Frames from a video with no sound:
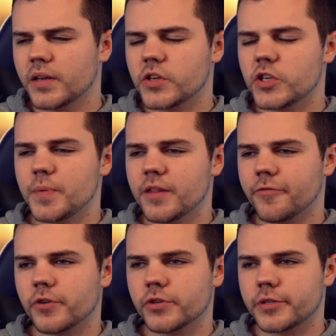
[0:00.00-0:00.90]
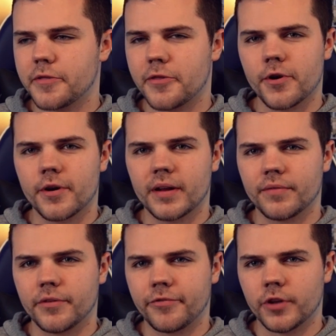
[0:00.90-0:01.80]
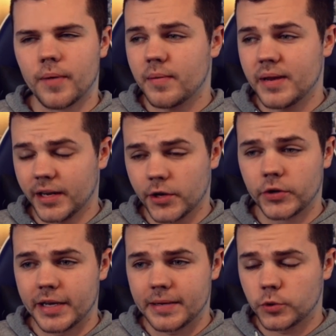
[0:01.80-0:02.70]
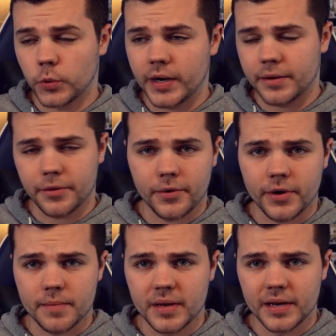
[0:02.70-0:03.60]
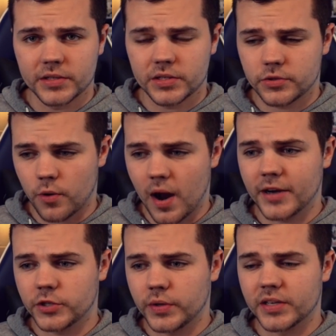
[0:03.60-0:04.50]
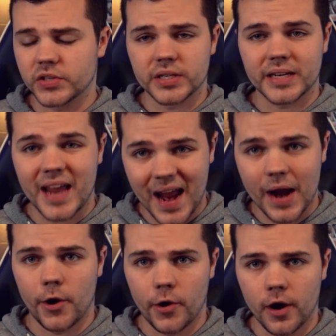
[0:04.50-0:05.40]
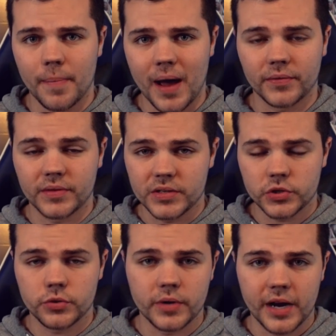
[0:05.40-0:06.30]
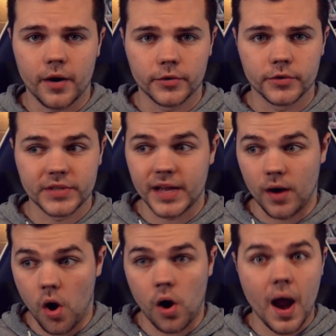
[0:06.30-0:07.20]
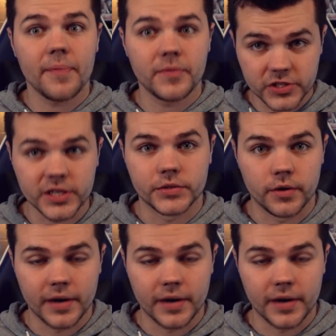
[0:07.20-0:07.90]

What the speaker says: So you spend the first third of the film, I mean literally 20 to 30 minutes, trying to get us to care about these two characters that are at the center.